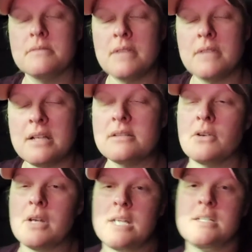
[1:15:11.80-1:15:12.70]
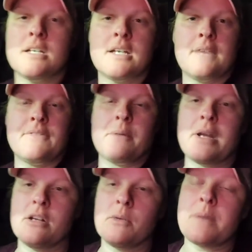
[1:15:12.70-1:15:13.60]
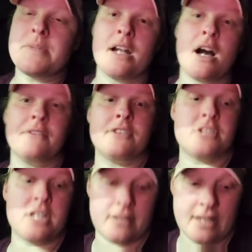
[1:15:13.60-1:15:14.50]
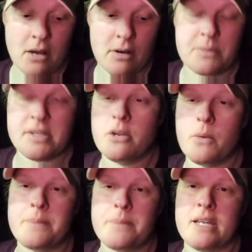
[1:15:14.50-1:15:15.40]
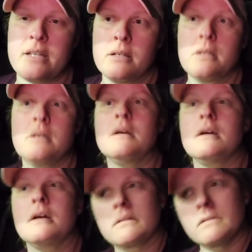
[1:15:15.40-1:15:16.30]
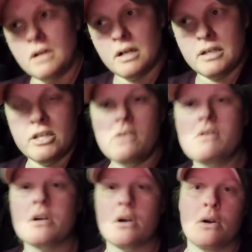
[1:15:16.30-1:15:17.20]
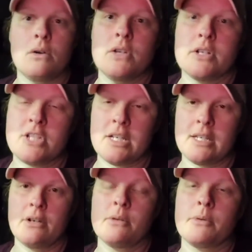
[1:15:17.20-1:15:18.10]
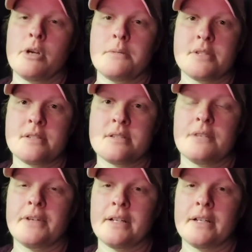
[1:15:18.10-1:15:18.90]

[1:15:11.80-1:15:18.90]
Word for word: that's a uh, great idea to have that right on your website. I'll have to check that out. I was on your website a year ago, look checking out your worms and stuff totally,